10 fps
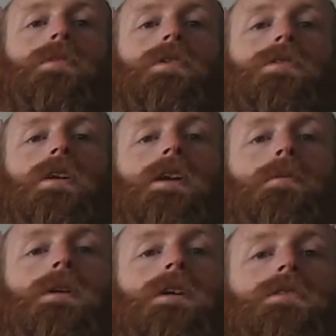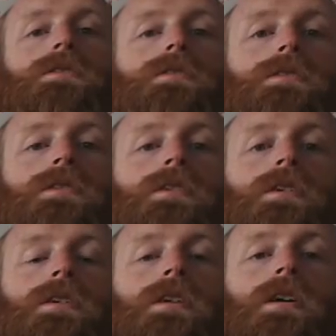The dynamics
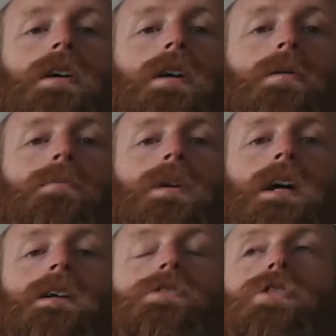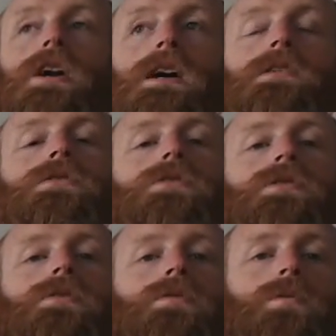can change
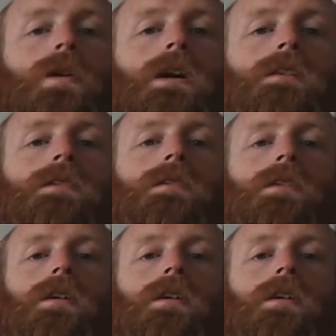when